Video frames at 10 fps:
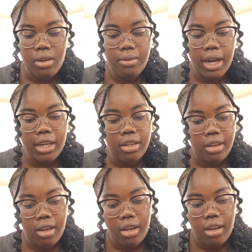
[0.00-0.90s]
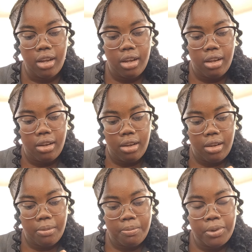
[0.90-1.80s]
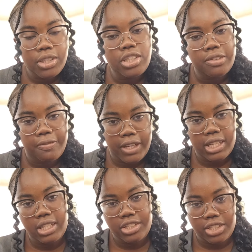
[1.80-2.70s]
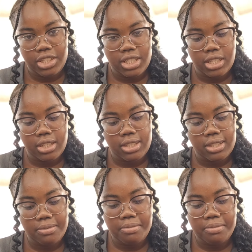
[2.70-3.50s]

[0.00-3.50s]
Right? Put your faith in Jesus.